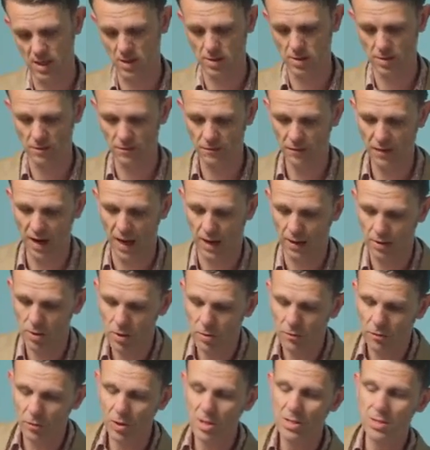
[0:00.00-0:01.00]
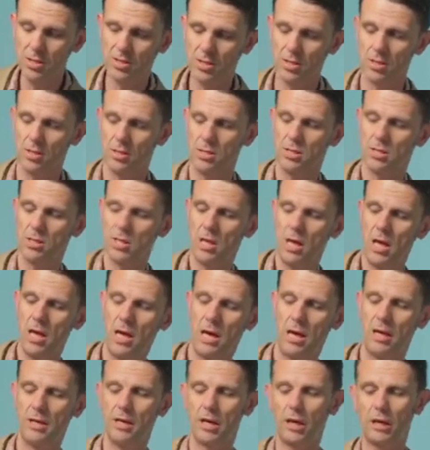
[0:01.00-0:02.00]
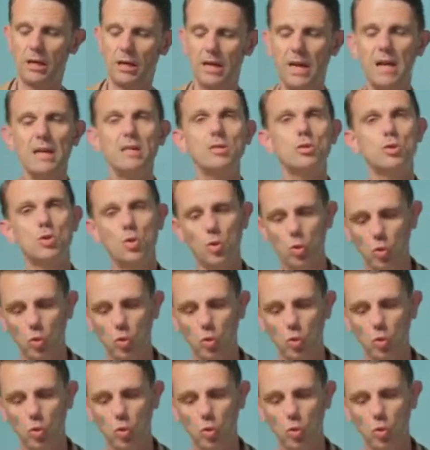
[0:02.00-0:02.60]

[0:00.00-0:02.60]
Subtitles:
set of facts. For instance, in a case